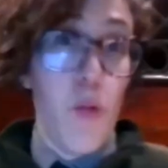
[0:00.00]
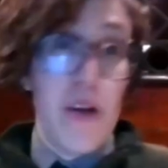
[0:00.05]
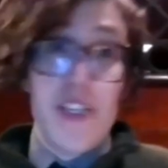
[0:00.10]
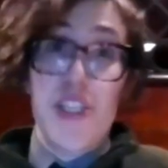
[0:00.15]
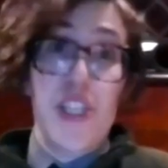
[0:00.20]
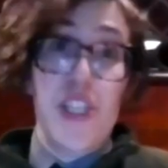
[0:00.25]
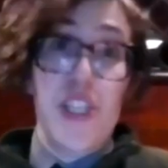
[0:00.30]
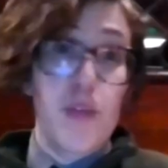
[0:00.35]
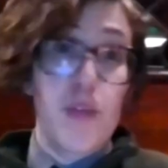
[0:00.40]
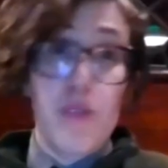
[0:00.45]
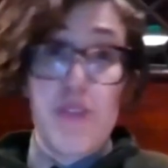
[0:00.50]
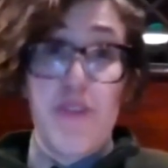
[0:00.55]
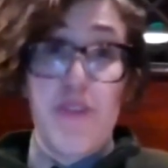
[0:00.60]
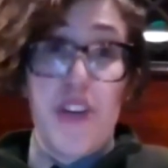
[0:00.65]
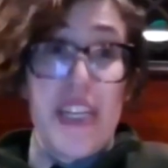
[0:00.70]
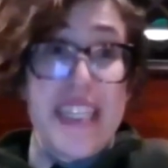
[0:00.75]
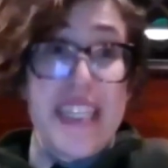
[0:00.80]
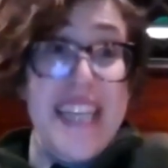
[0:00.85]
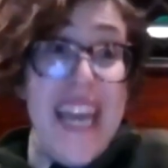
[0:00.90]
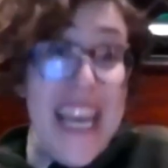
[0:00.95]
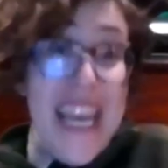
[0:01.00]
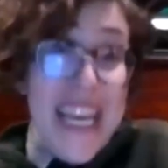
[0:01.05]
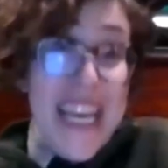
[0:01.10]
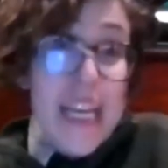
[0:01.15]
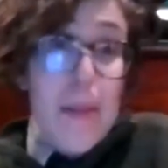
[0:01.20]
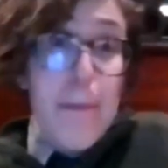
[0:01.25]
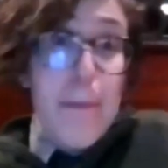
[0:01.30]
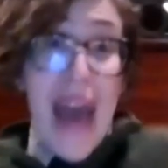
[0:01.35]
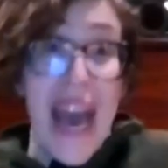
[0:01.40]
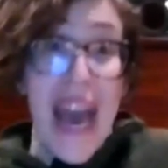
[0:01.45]
Washington was very
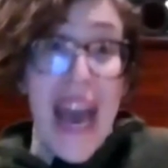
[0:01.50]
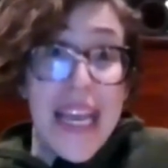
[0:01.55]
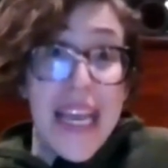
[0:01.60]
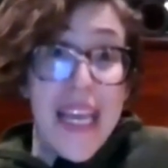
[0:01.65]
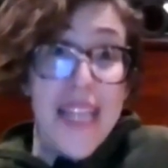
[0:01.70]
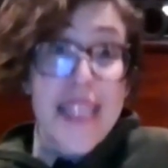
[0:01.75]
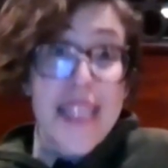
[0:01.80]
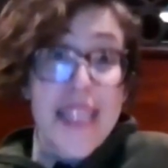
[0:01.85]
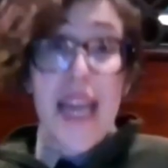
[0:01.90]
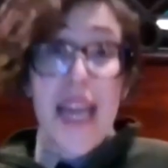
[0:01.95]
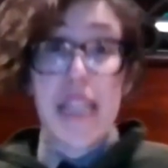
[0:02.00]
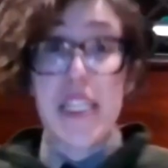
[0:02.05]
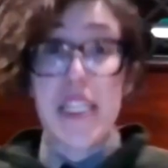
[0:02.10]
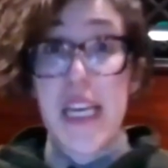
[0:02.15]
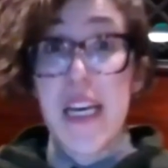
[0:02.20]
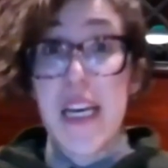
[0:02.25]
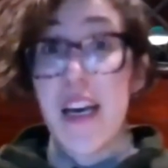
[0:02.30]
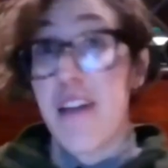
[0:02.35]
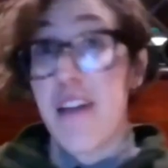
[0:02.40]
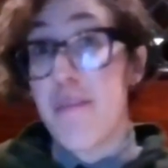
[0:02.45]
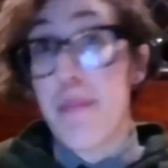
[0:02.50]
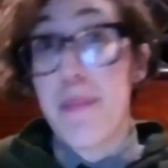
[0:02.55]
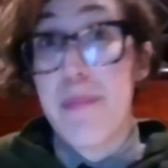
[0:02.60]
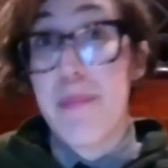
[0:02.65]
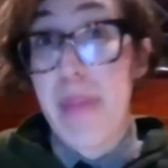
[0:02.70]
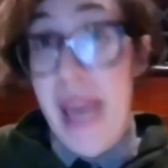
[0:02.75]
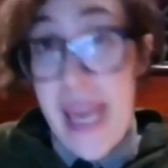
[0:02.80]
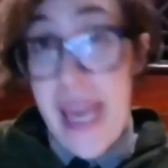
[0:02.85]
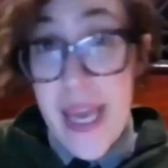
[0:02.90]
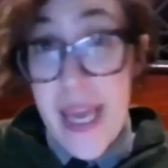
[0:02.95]
taken aback at the idea of
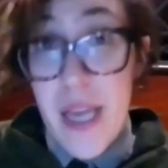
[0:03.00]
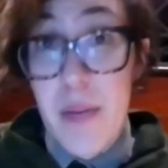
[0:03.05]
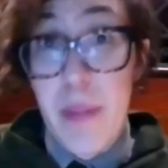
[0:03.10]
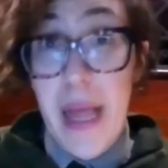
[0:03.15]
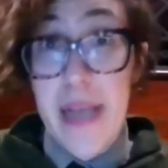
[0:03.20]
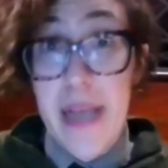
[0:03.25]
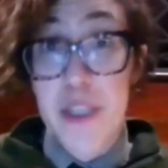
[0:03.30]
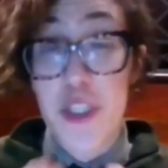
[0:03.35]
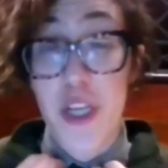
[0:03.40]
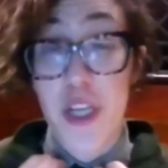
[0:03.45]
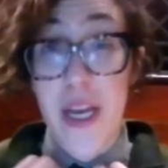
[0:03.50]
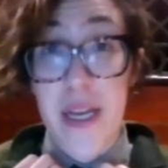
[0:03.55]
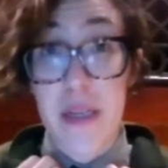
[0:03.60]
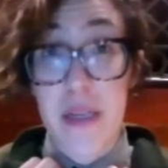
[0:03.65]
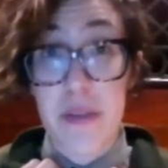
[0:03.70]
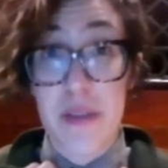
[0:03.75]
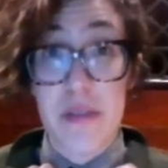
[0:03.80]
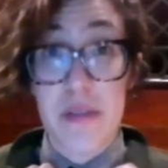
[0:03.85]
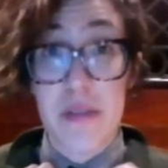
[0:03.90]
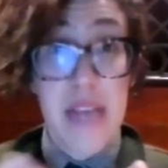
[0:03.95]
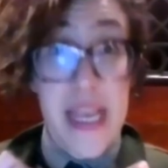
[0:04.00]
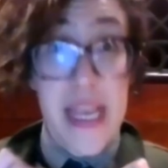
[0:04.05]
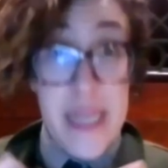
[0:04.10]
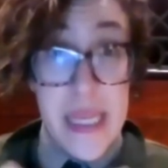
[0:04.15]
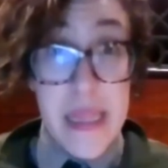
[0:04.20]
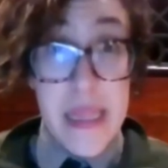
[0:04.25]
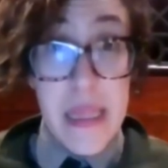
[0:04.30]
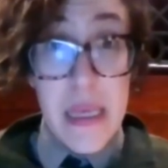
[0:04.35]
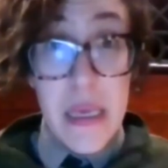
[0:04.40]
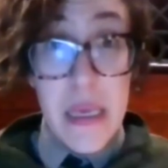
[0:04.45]
paying a Black child
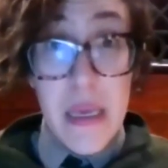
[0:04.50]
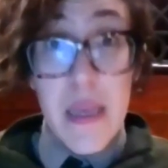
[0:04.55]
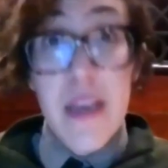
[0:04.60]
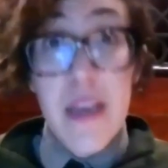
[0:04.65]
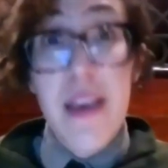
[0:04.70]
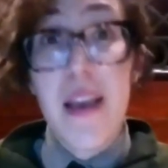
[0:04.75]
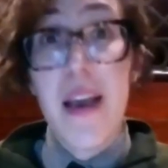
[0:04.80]
anything